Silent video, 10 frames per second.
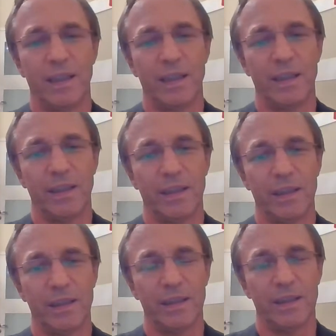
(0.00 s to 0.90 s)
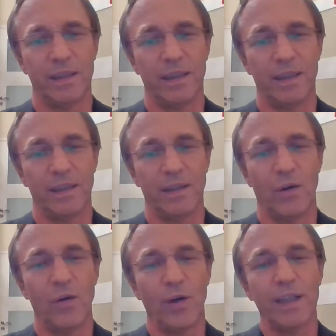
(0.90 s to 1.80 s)
an
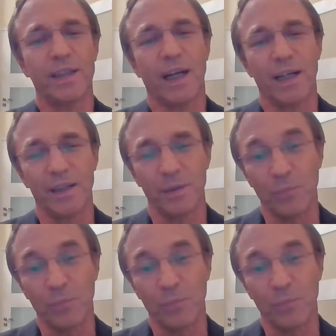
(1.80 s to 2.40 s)
entire